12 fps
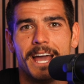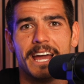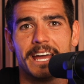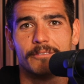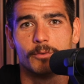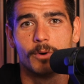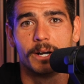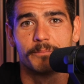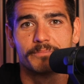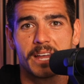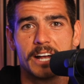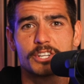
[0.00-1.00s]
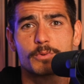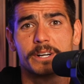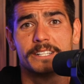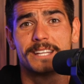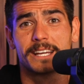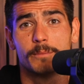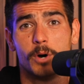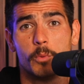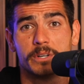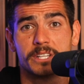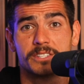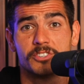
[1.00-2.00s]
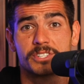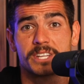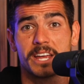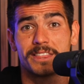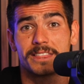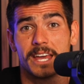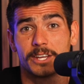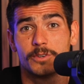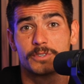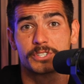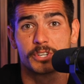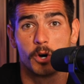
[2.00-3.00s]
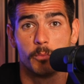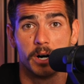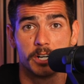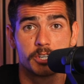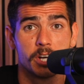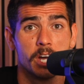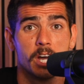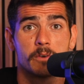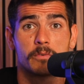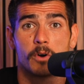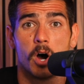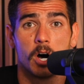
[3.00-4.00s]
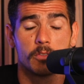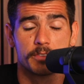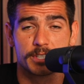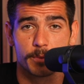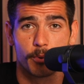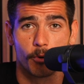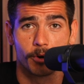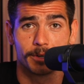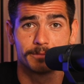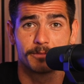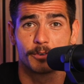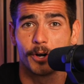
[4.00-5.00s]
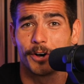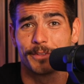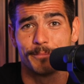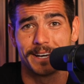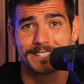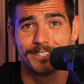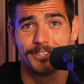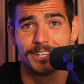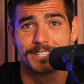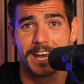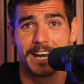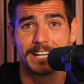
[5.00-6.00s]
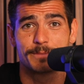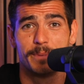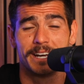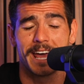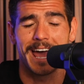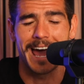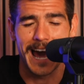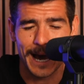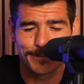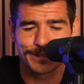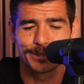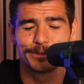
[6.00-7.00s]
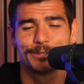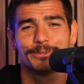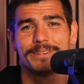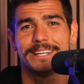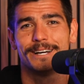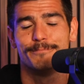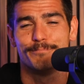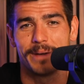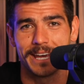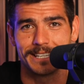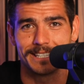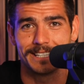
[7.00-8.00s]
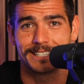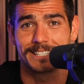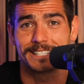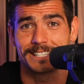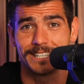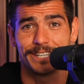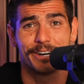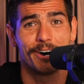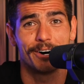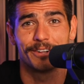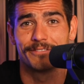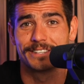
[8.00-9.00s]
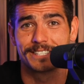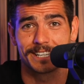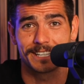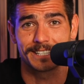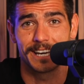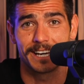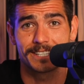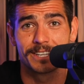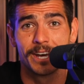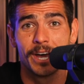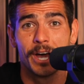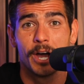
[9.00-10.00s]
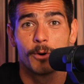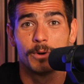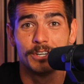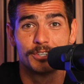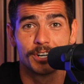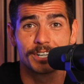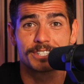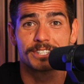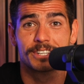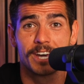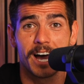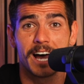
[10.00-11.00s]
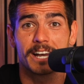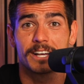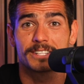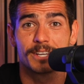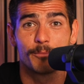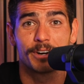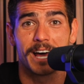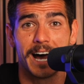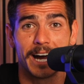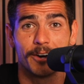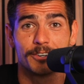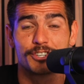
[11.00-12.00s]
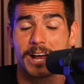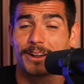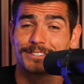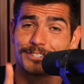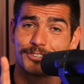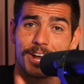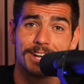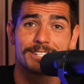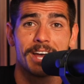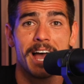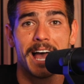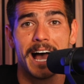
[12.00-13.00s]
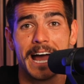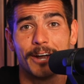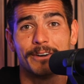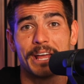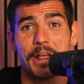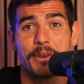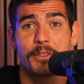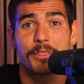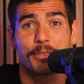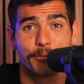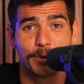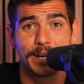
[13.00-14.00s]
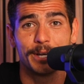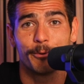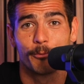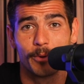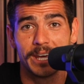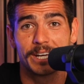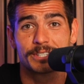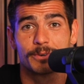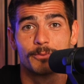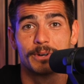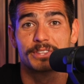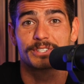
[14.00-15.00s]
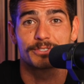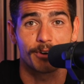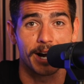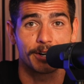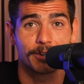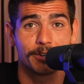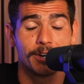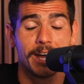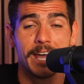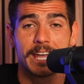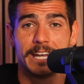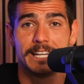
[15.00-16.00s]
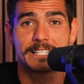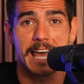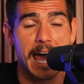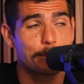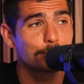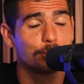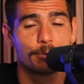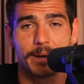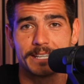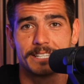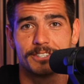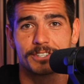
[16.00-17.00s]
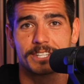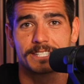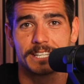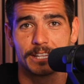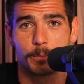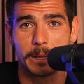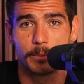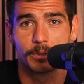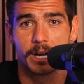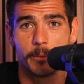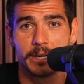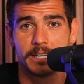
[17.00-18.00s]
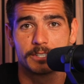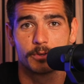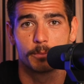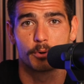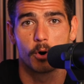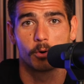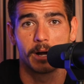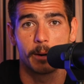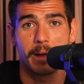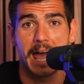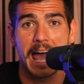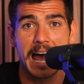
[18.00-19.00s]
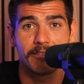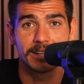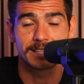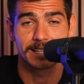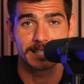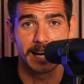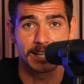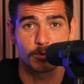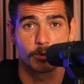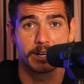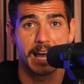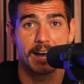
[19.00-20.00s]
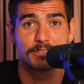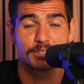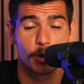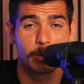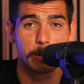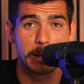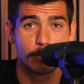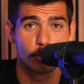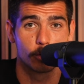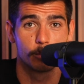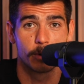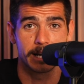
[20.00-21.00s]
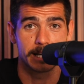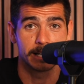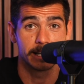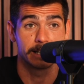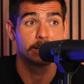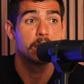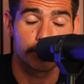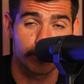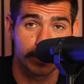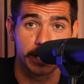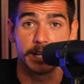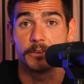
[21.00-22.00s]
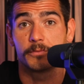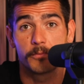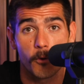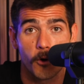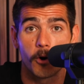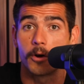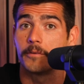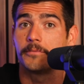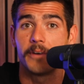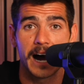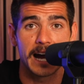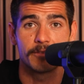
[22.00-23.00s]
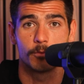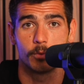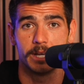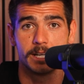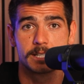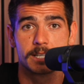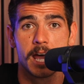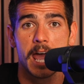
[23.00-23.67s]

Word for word: Hey everyone, I just wanted to take a moment to just say thank you so much for all the support, for all the messages, and it's been absolutely amazing to see all of the success. We just got someone hired, shout out to Chase, hired in 3 weeks with Stryker. It is absolutely amazing just to see the people coming into the program, having success, where we have so many people who are breaking in 3, 4, 5 weeks